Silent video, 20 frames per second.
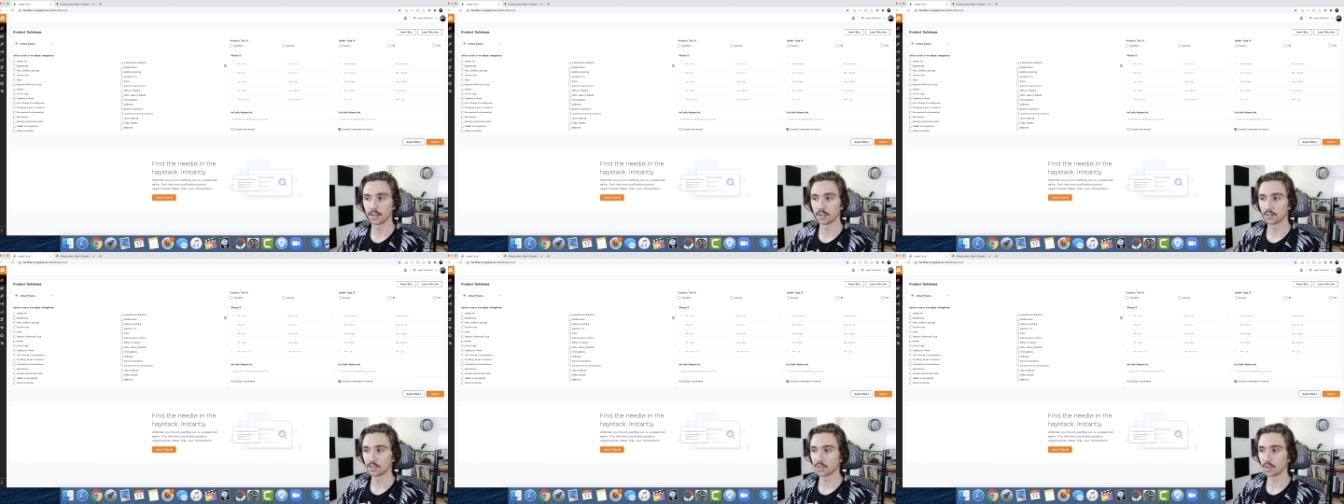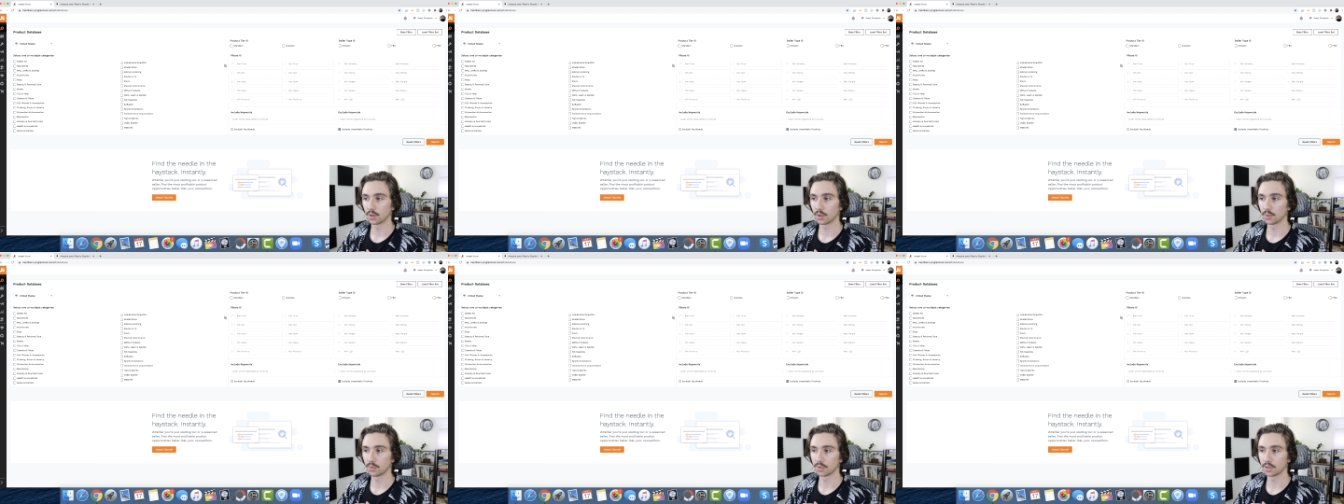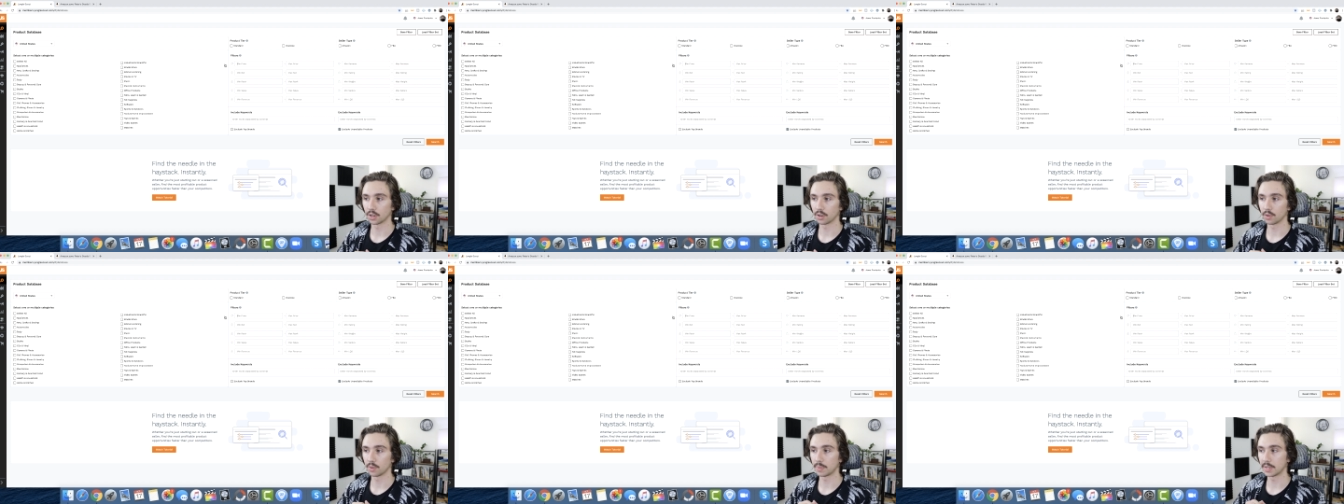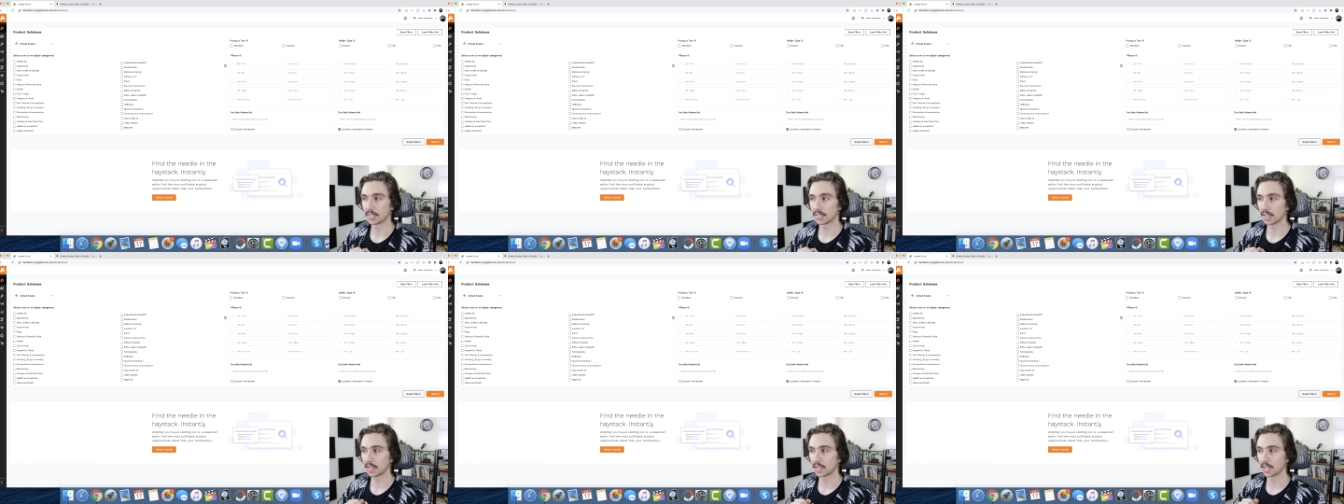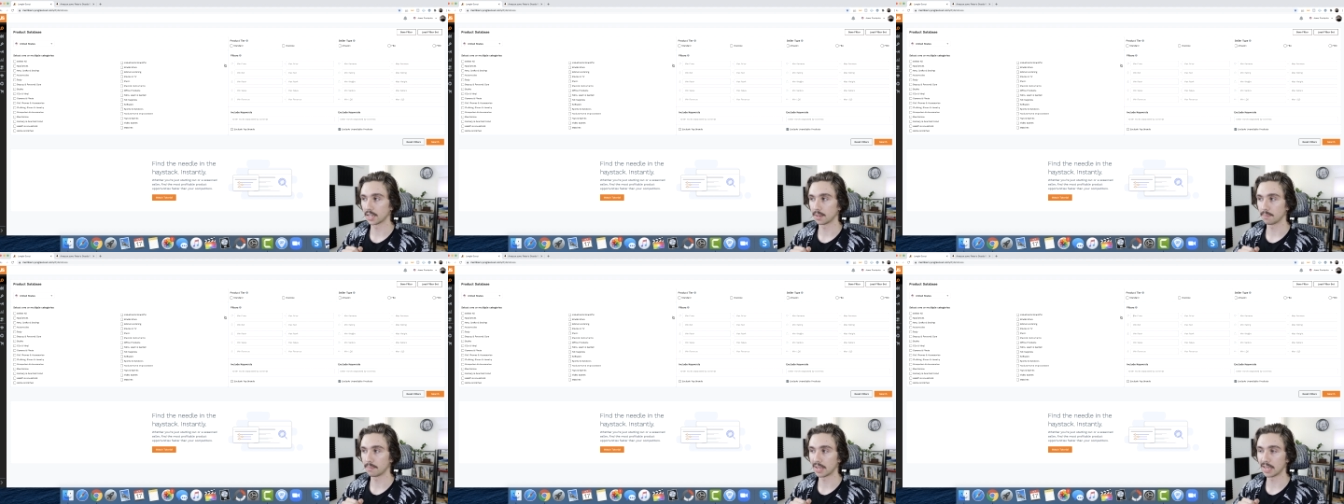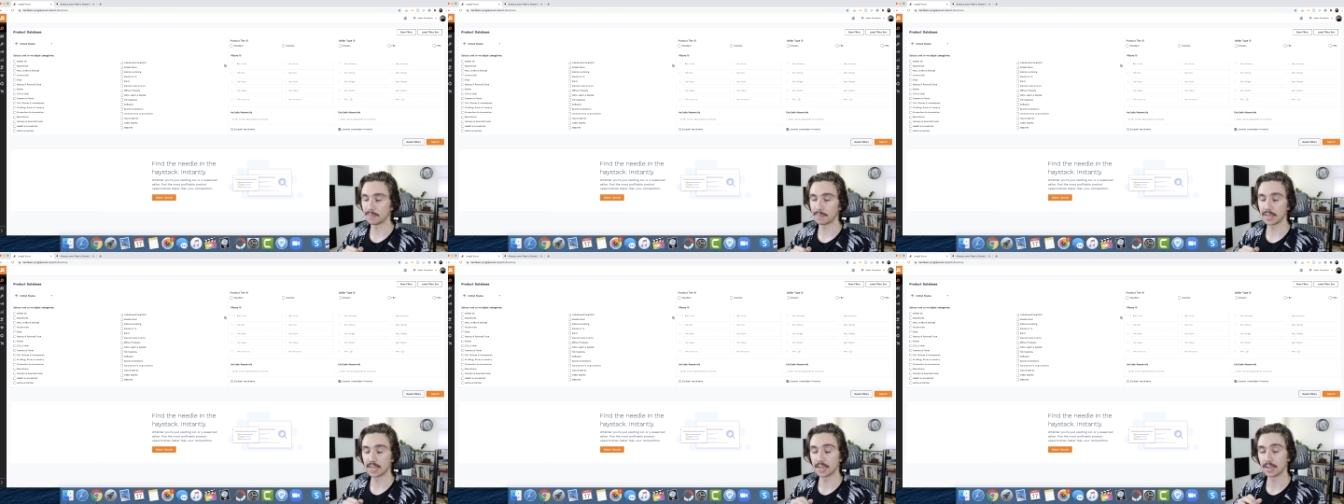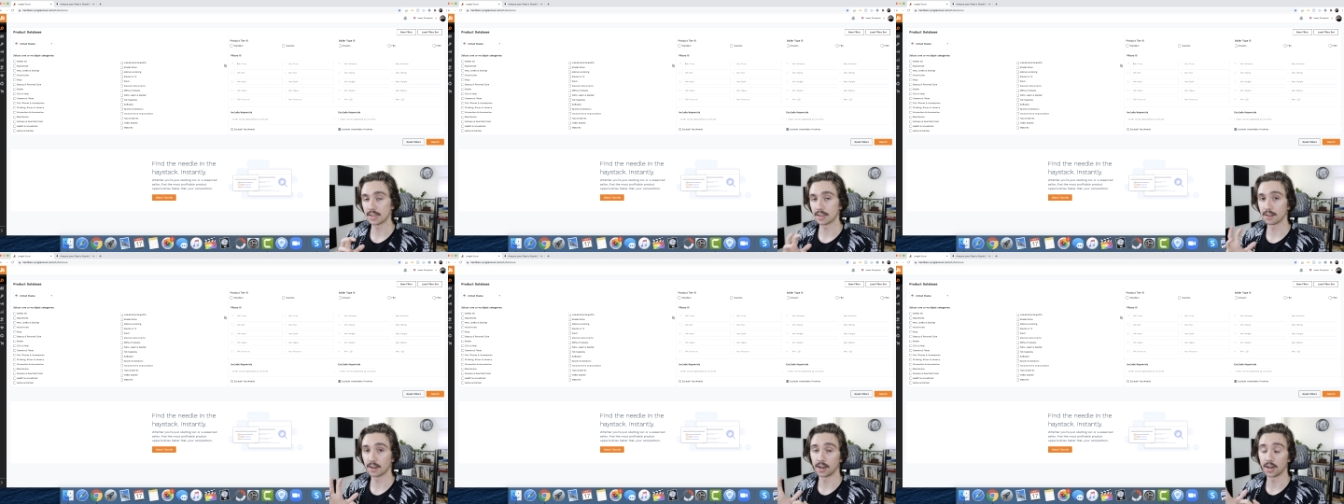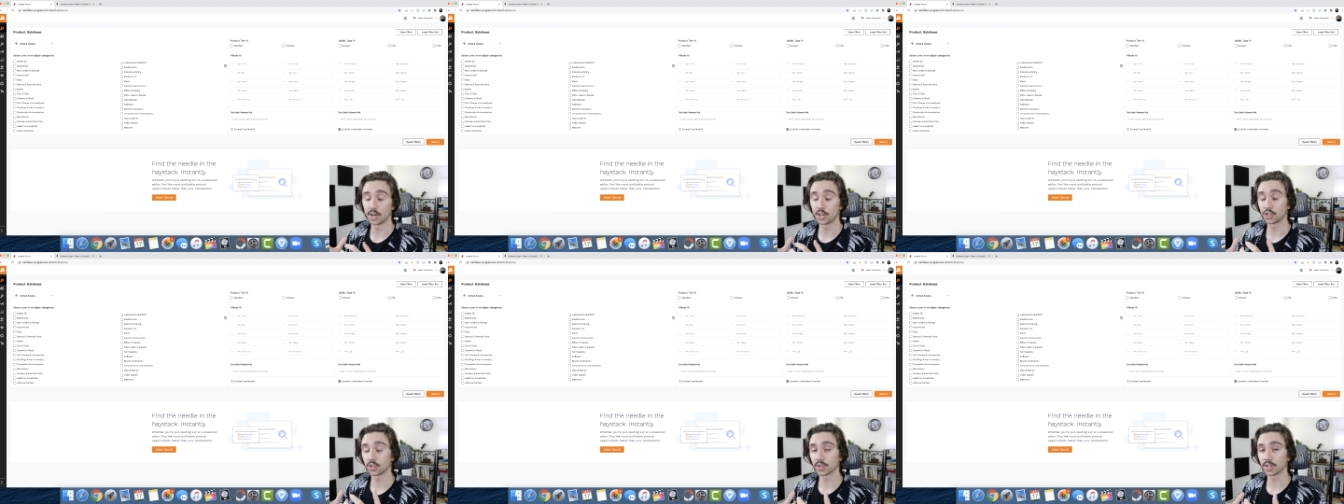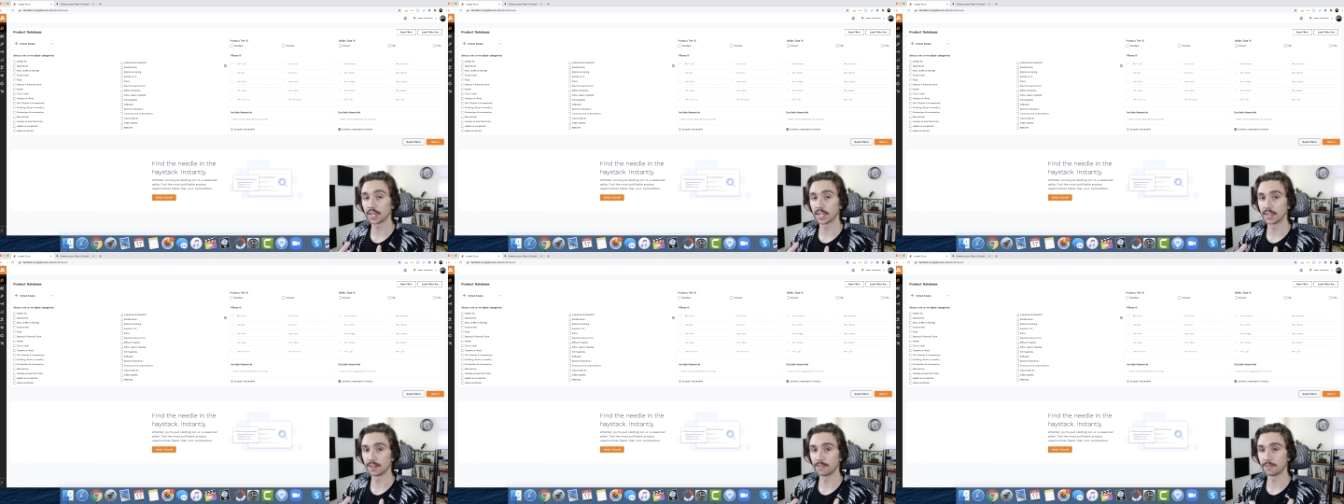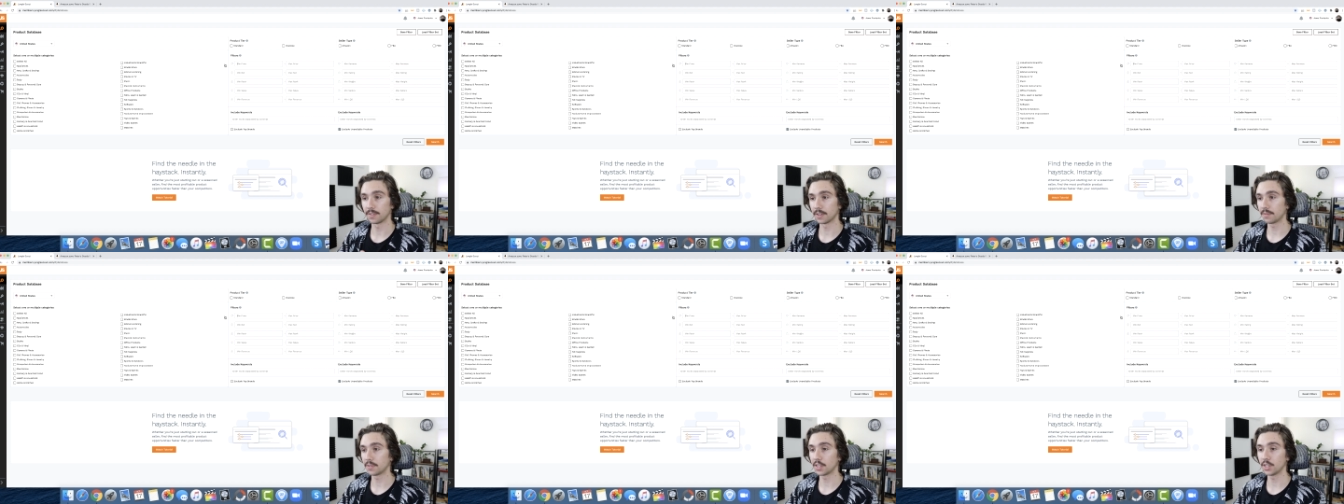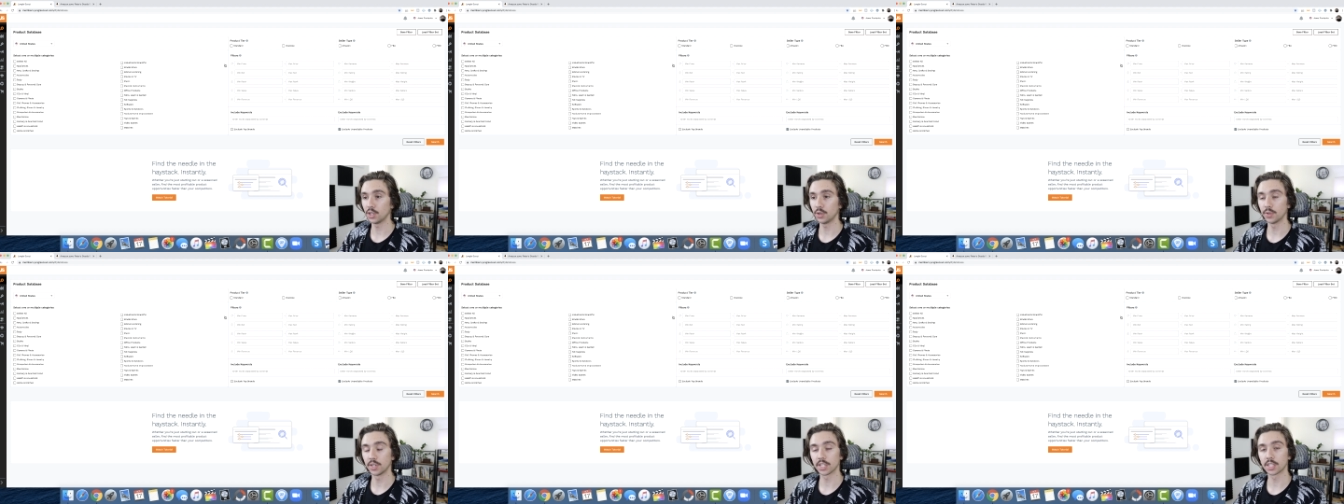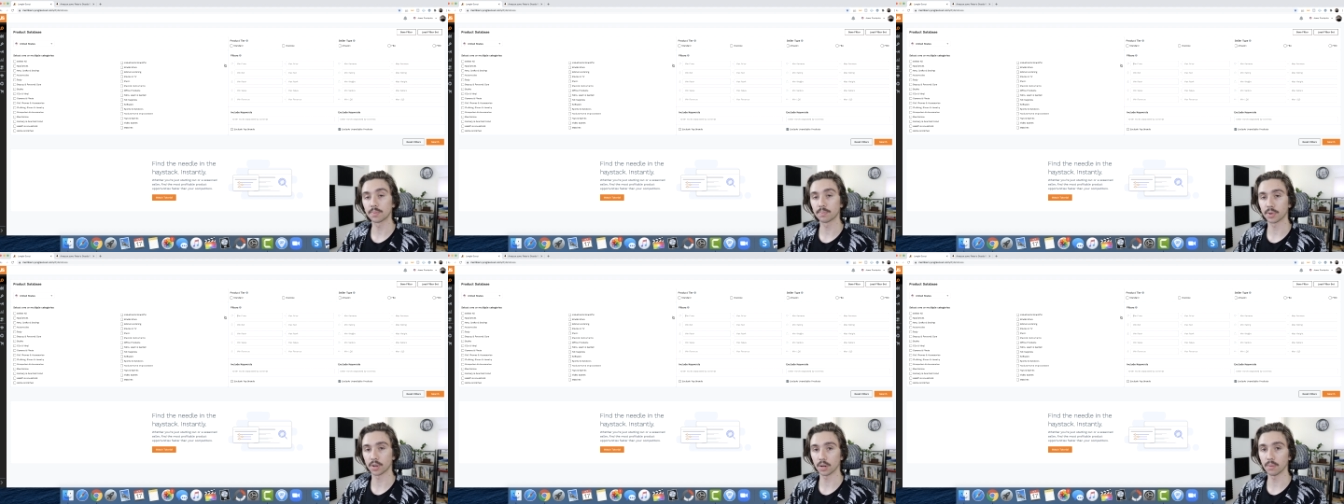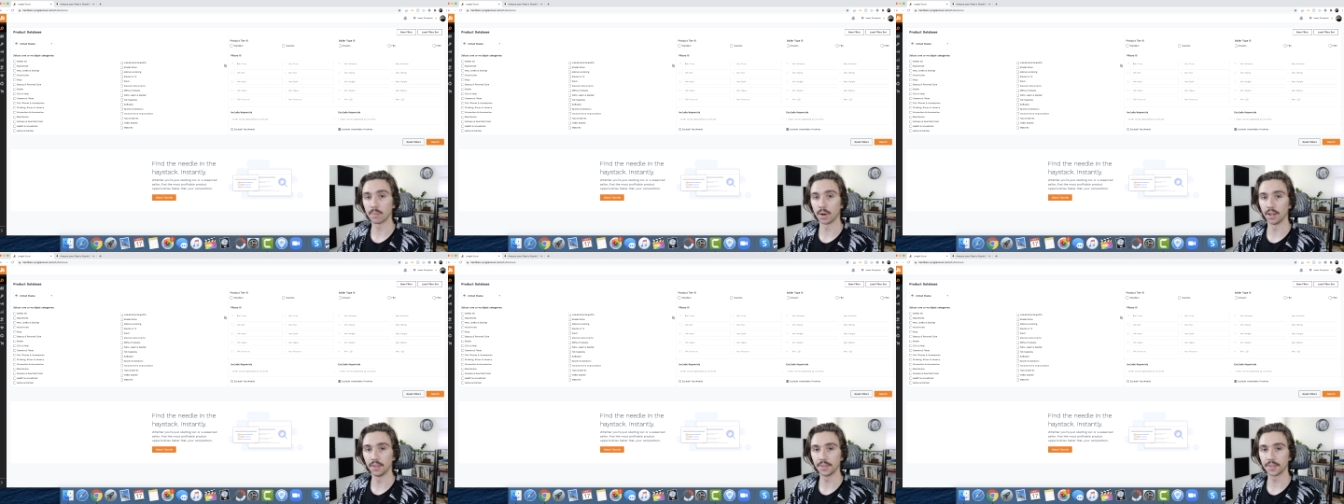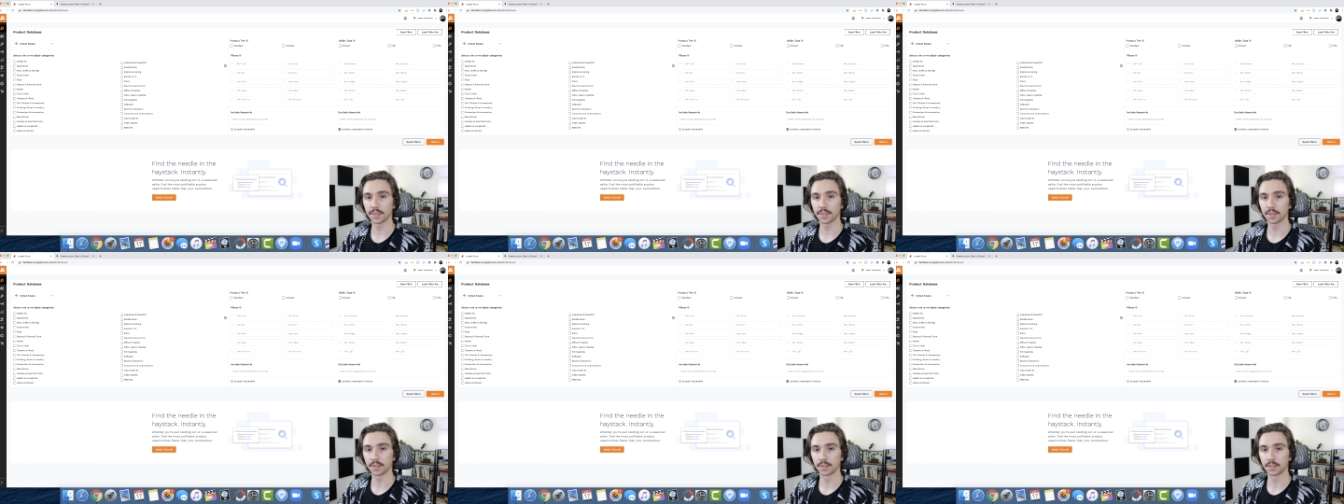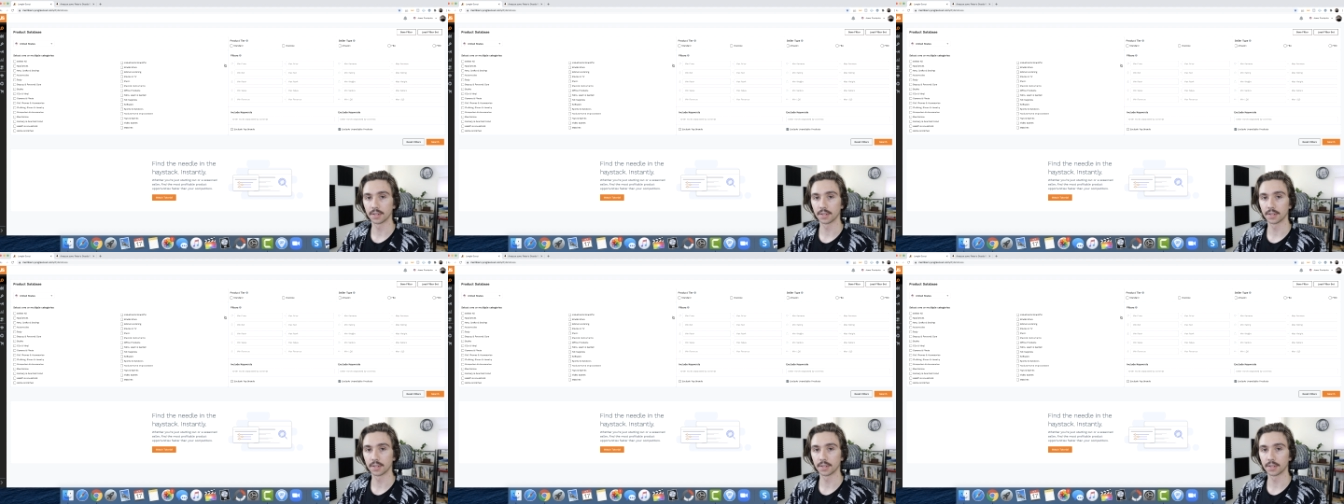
So they would be selling maybe 150 units per month